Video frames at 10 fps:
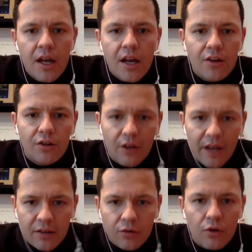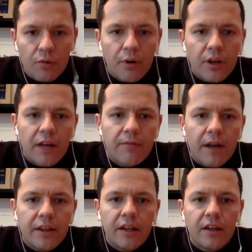Like to your point, like
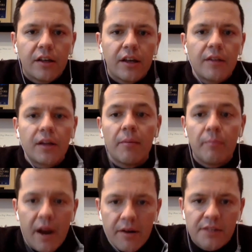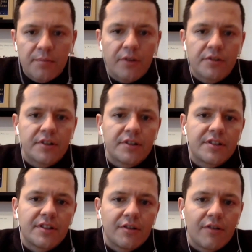finding and comparing sponsors,
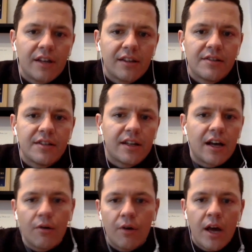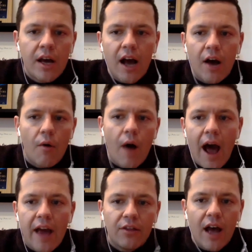right, and seeing how
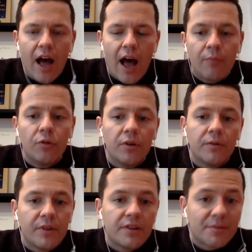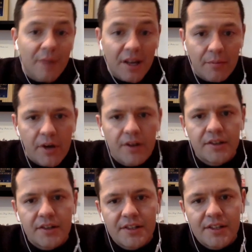I'm doing versus my
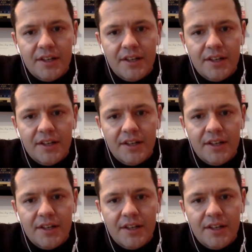competitors.